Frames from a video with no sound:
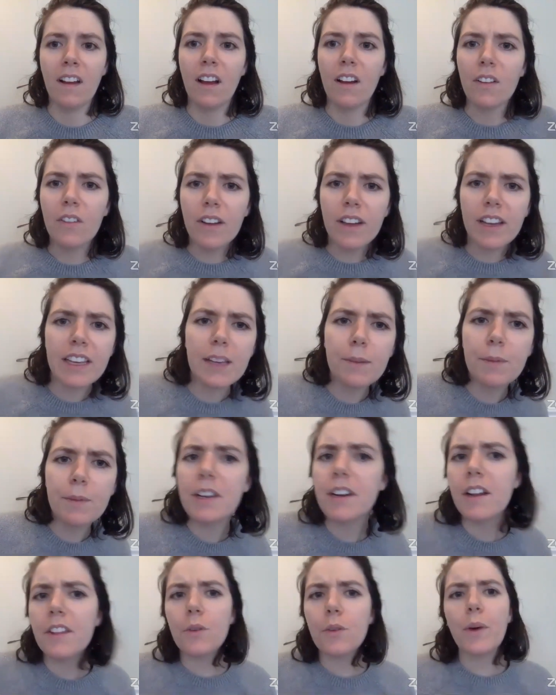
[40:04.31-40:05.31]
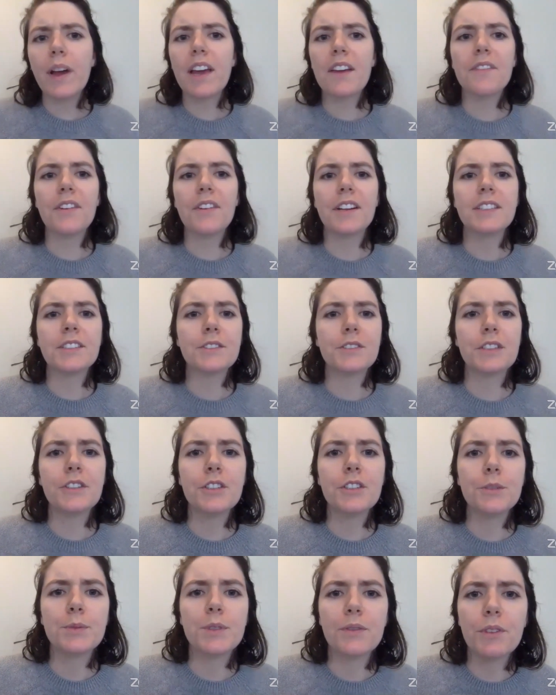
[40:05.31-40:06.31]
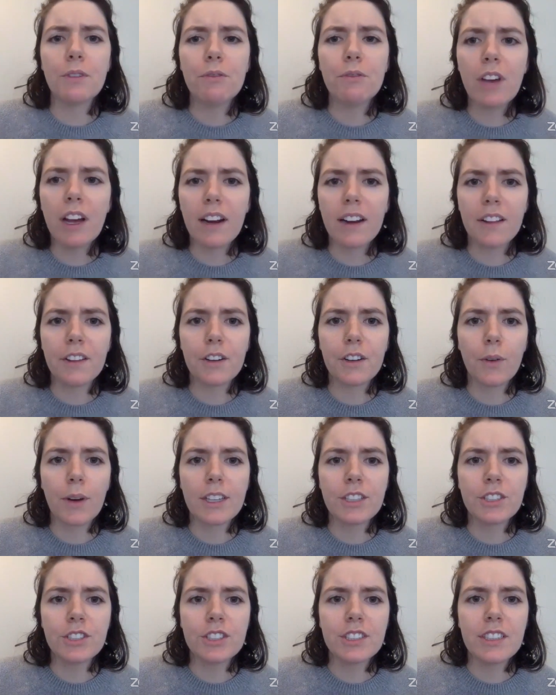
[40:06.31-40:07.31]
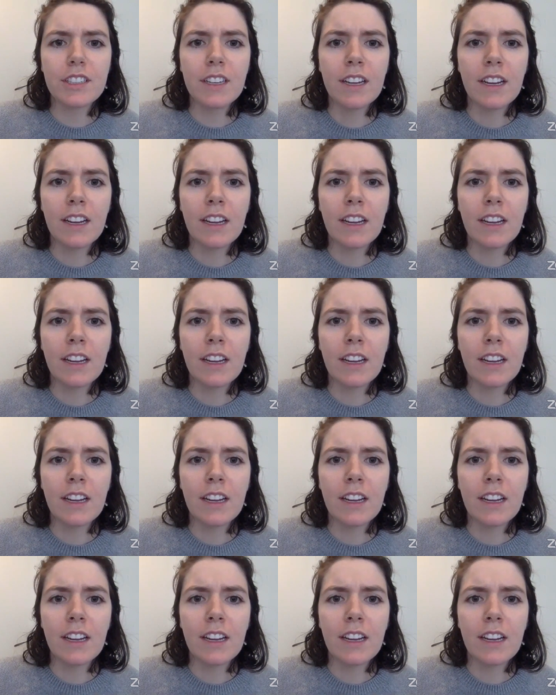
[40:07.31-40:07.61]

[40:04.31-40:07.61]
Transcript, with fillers: All right, give me another wave on screen groups if you've got another question.